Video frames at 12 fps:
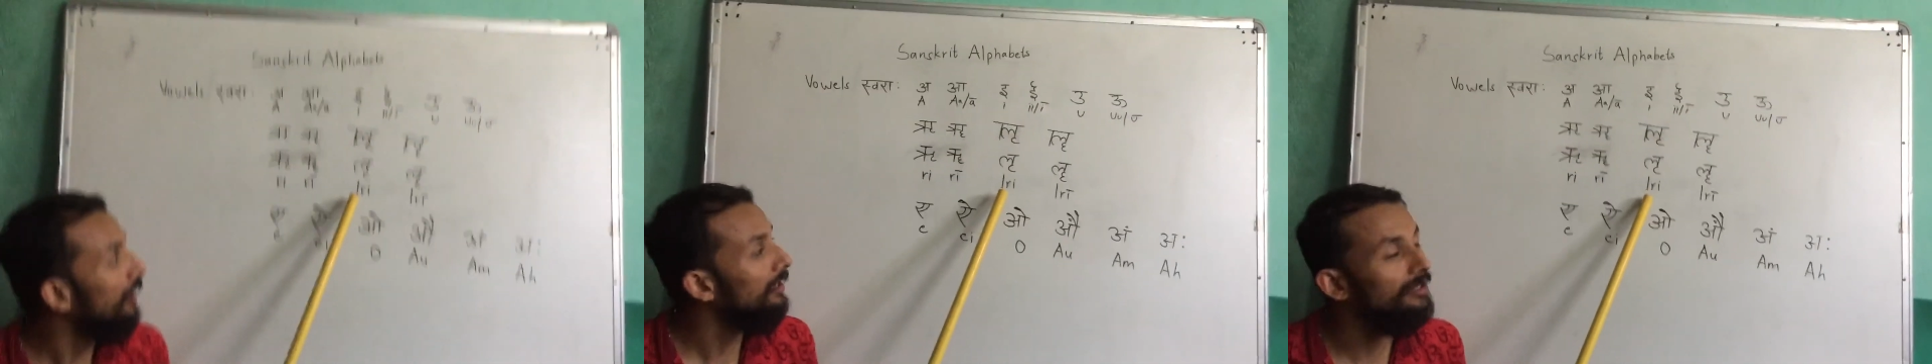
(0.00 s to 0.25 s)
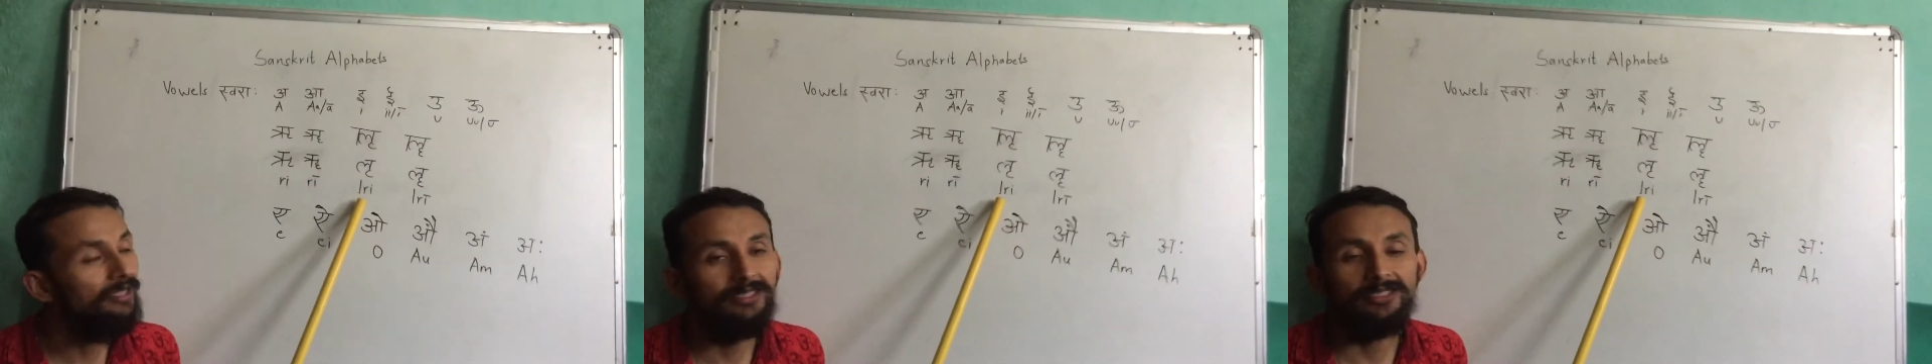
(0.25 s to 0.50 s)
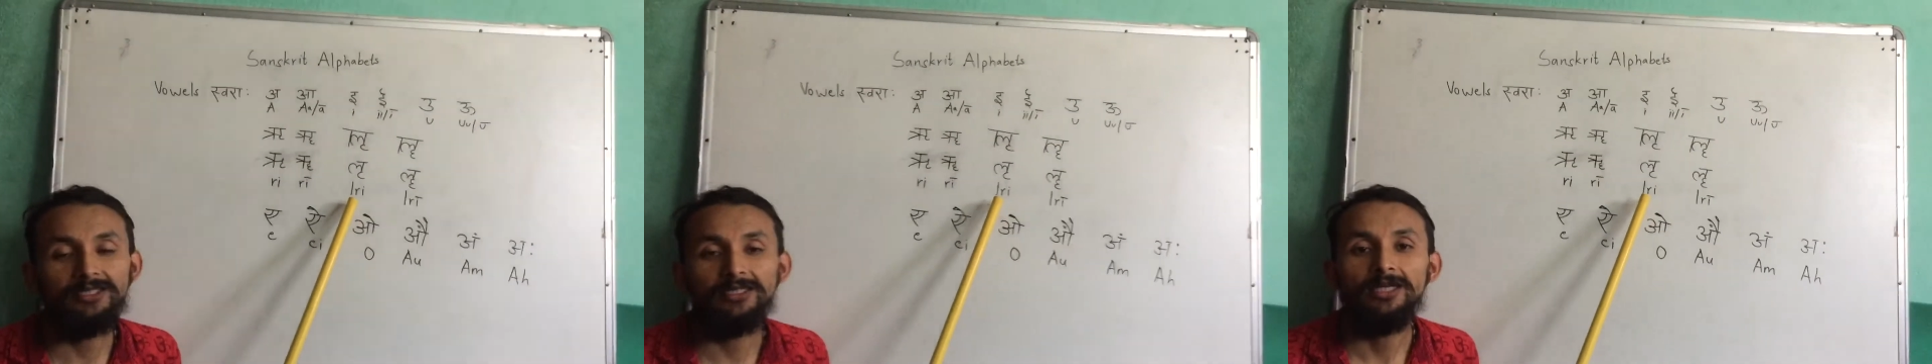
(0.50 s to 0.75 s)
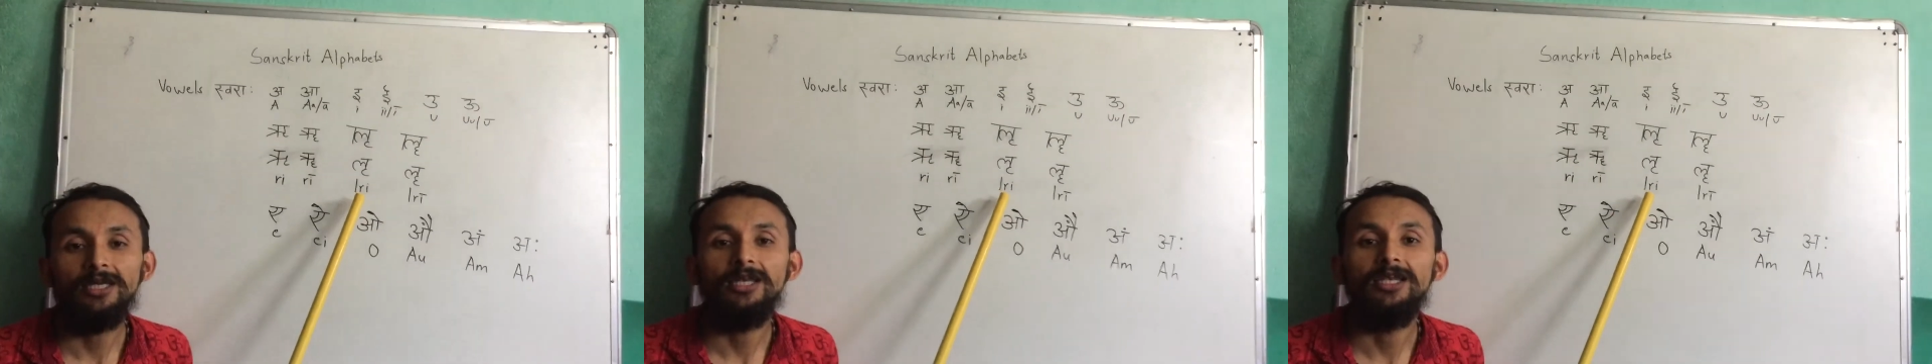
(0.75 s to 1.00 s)
and this is
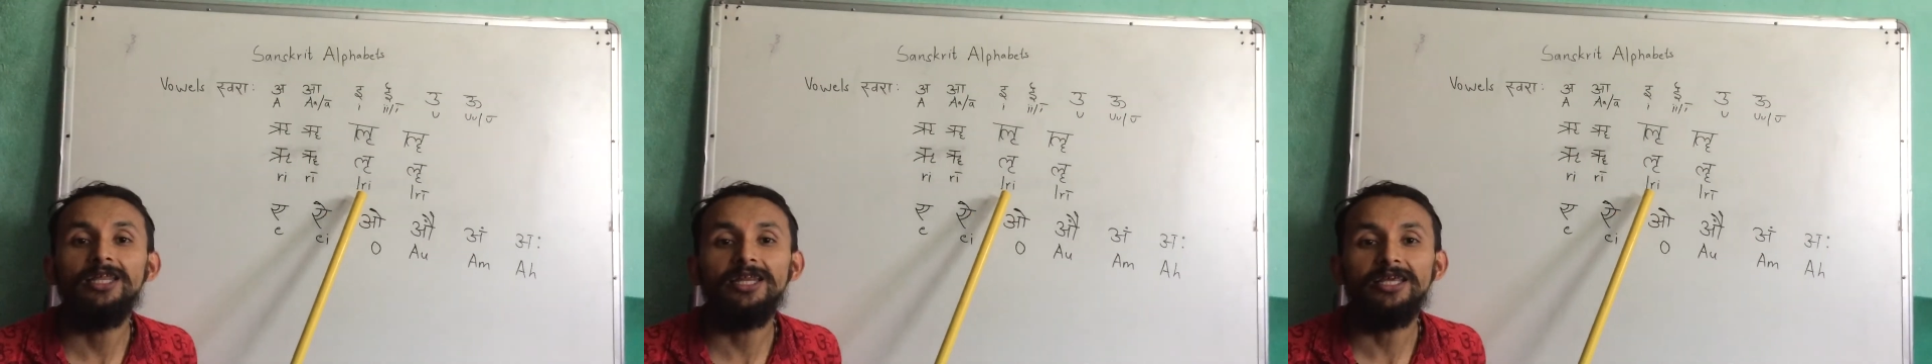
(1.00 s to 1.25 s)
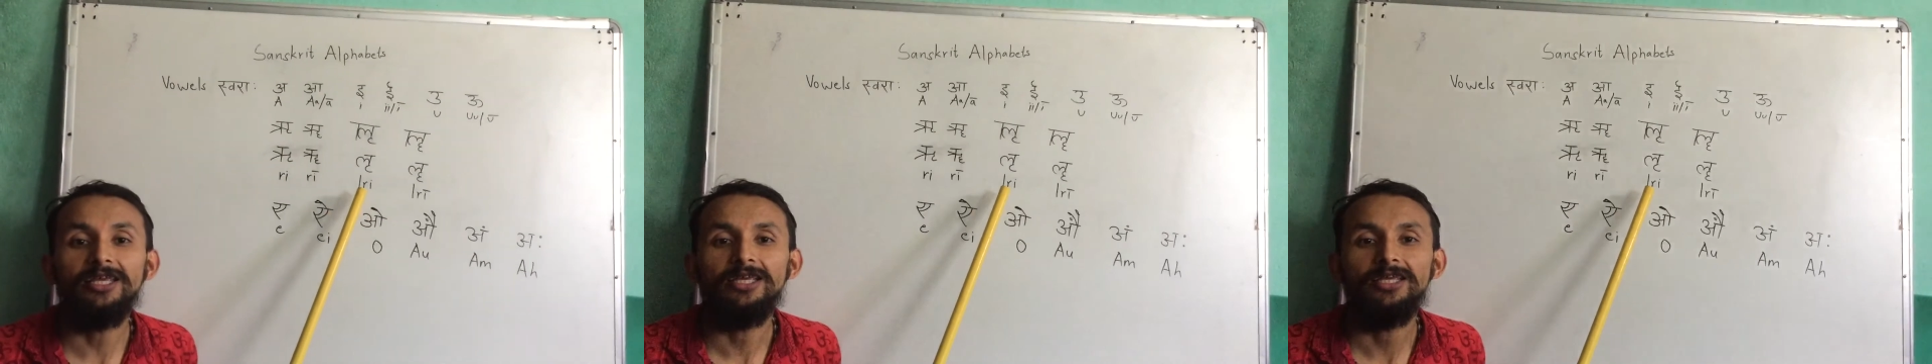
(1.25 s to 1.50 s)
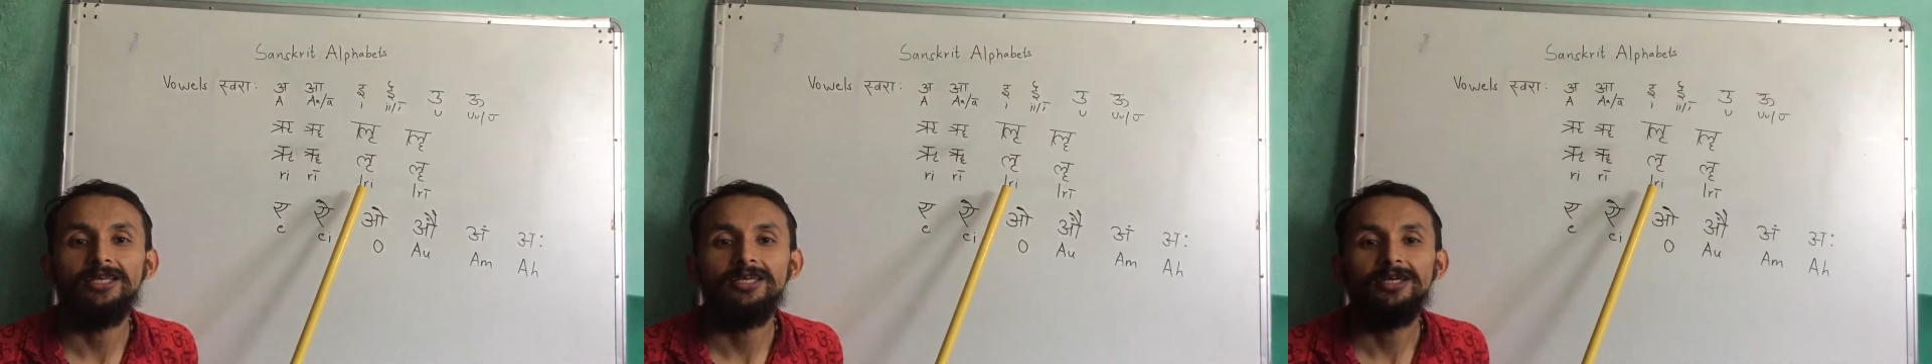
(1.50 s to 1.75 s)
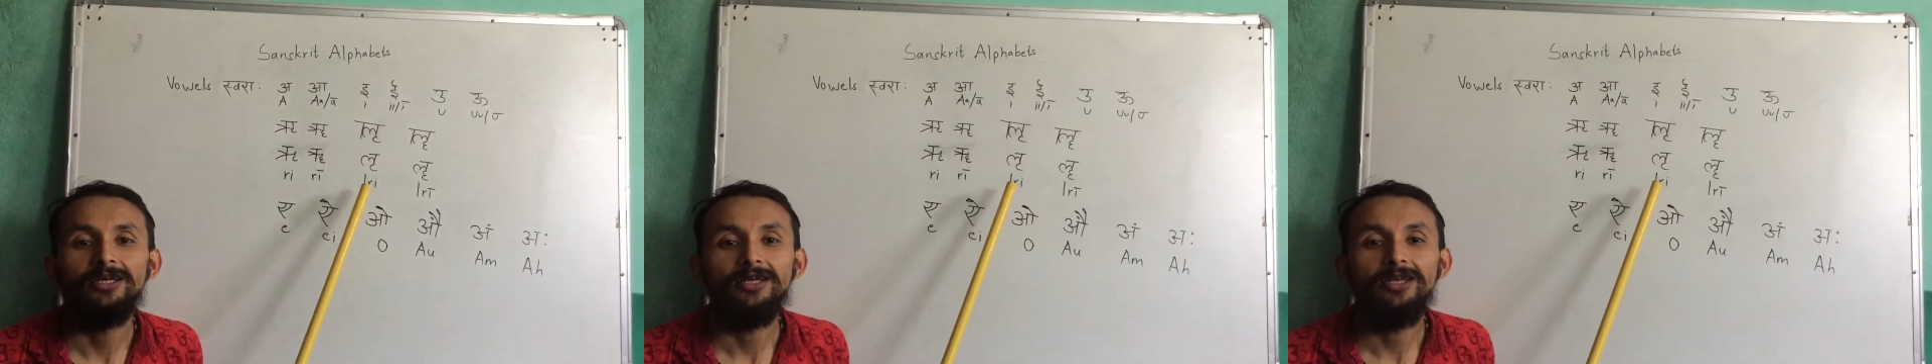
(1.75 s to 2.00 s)
liri,
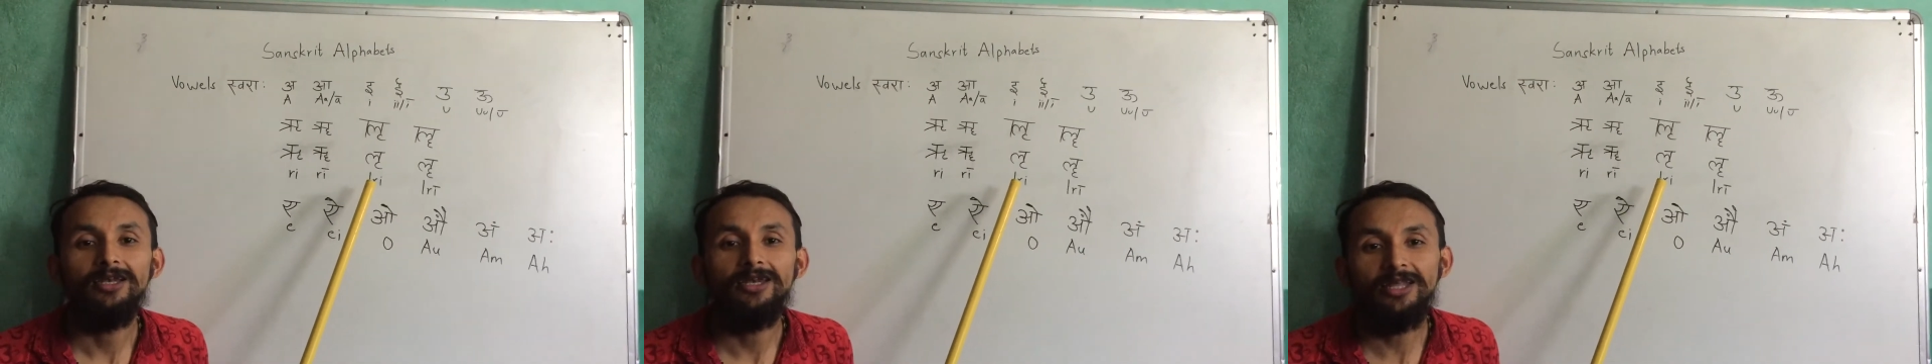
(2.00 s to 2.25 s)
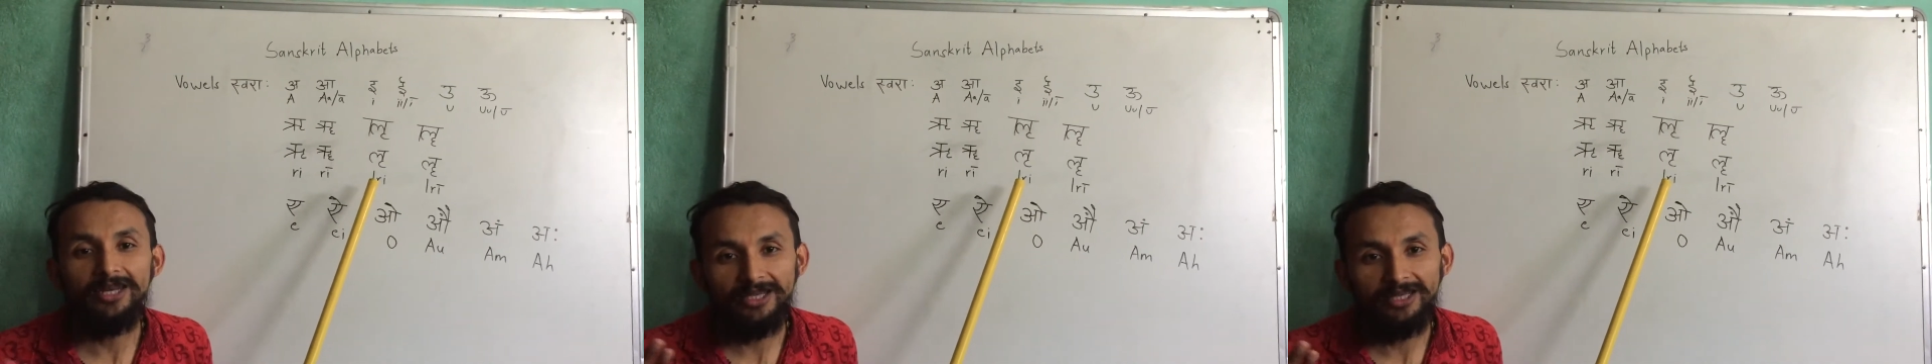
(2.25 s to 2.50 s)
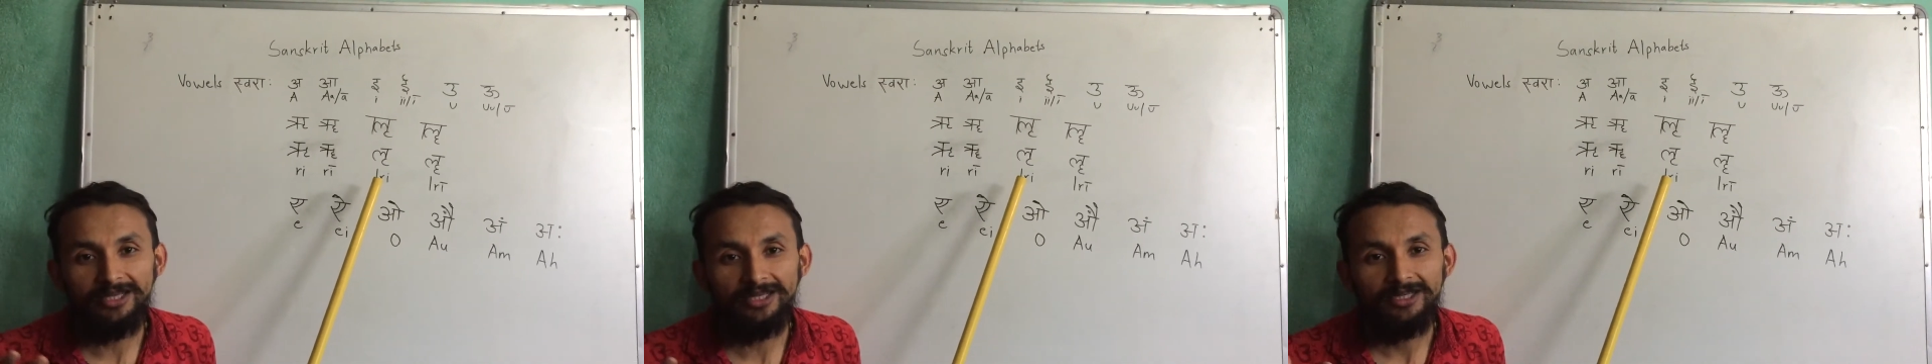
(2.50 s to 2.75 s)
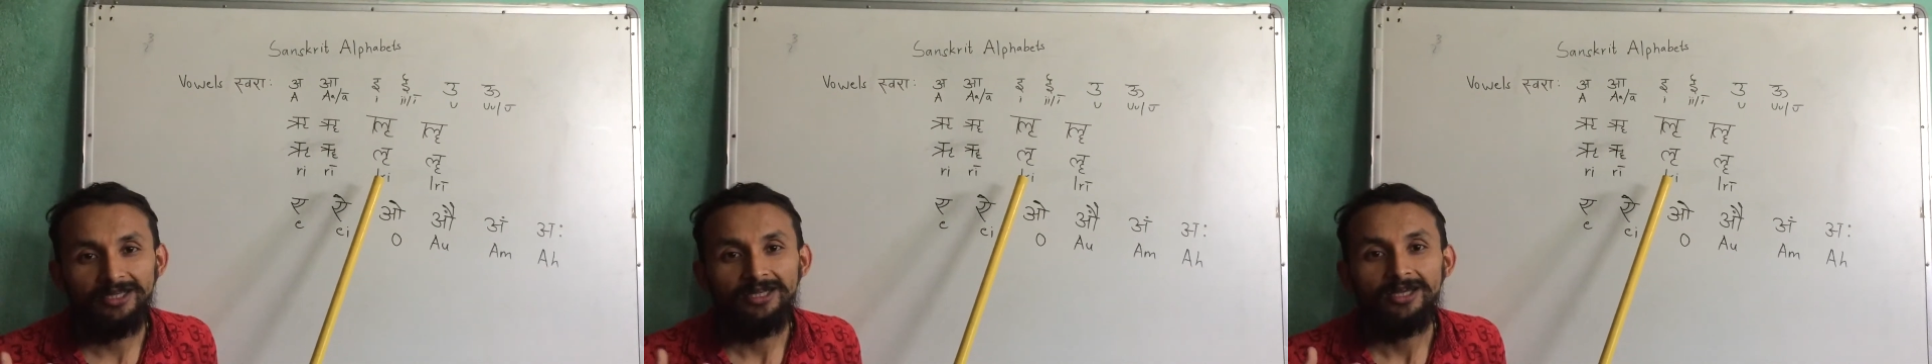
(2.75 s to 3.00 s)
liri,